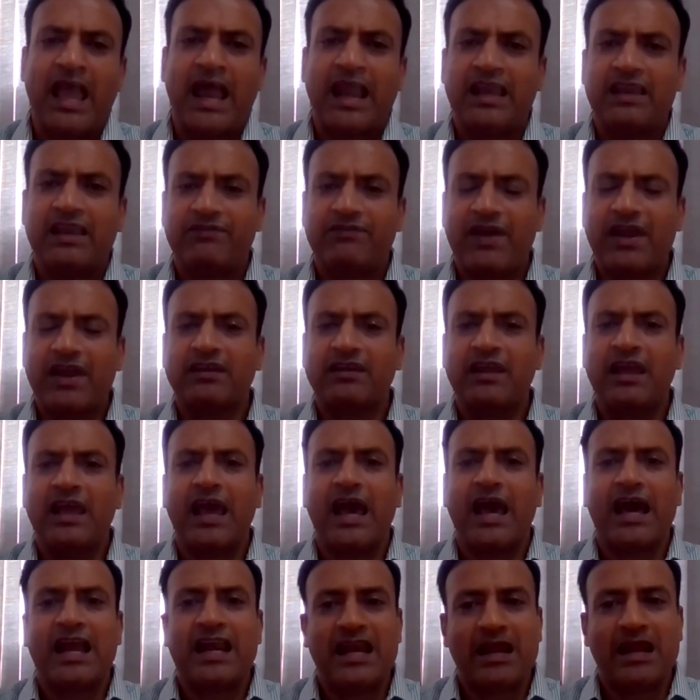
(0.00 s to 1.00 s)
And in fact,
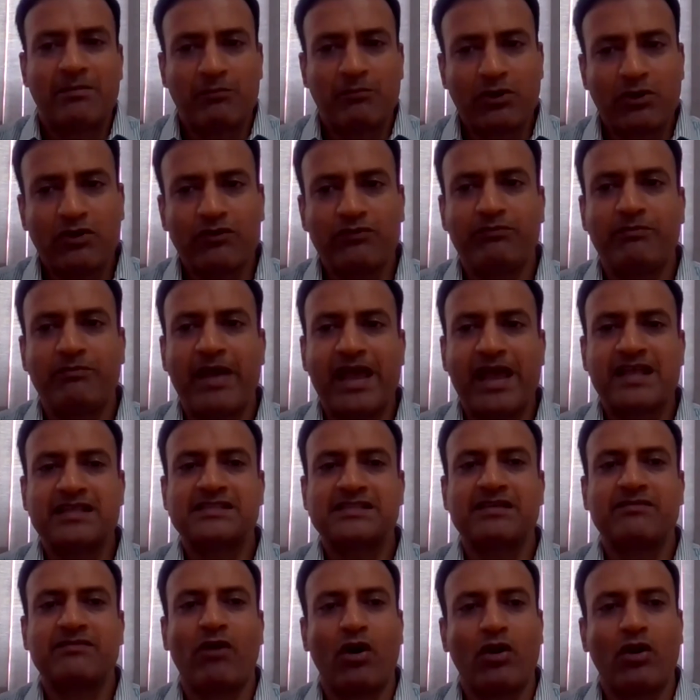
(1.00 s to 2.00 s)
a number of
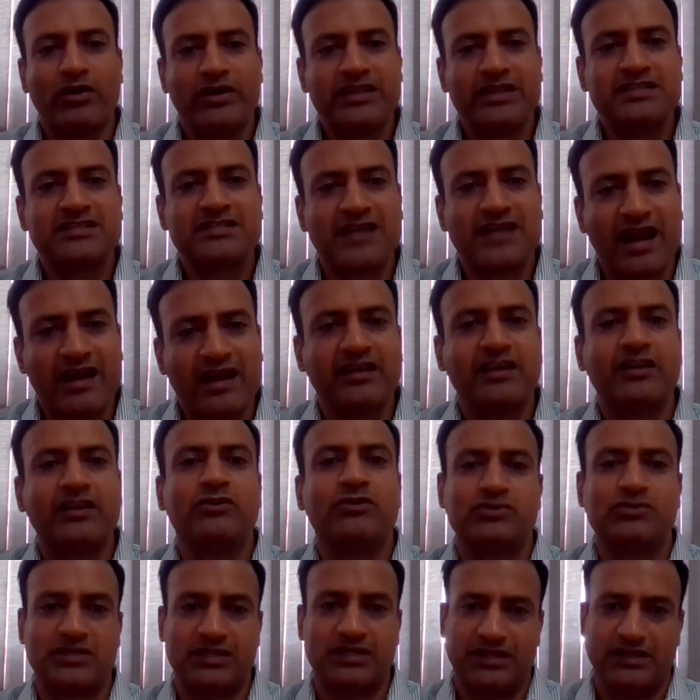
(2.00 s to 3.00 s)
banks have already started
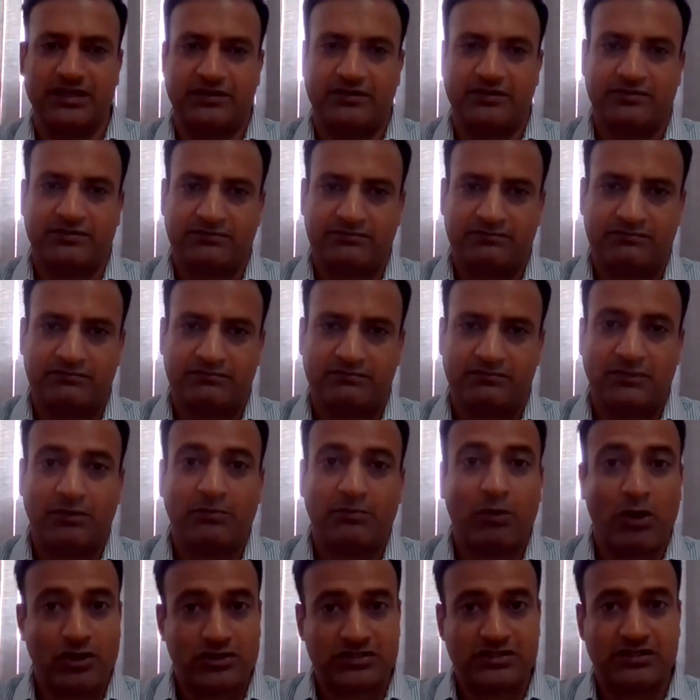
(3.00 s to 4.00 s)
using it,
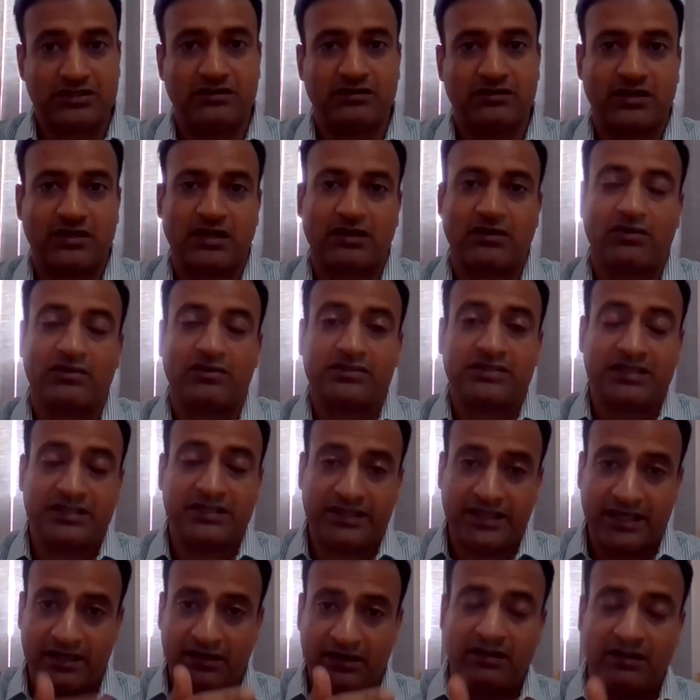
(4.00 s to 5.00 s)
the blockchain technology,
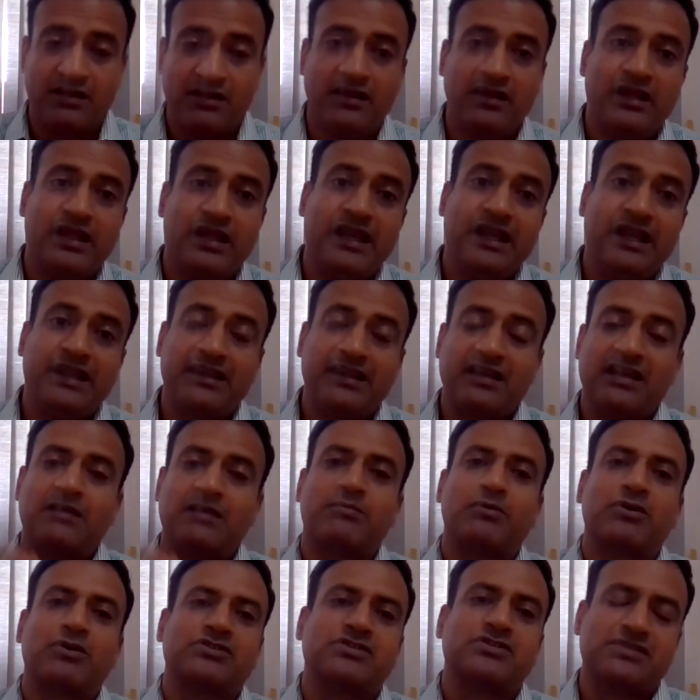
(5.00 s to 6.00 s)
in their
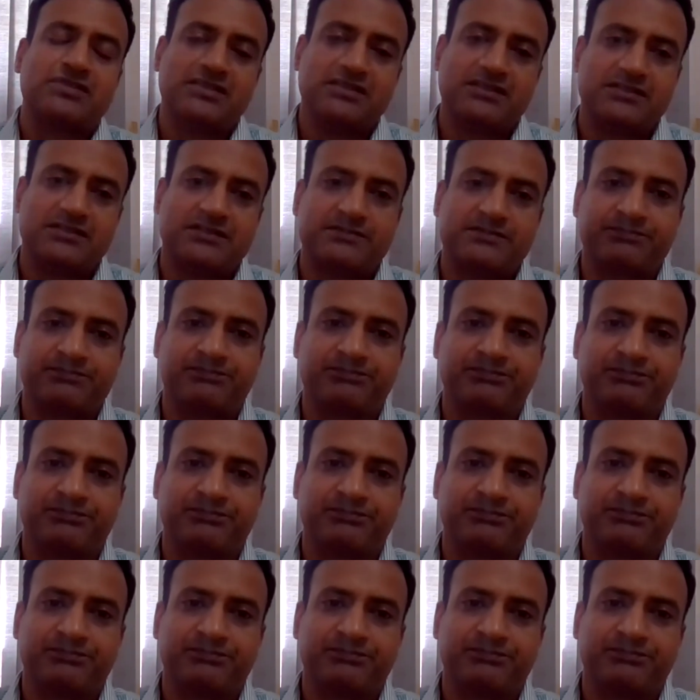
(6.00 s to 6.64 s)
internal processes.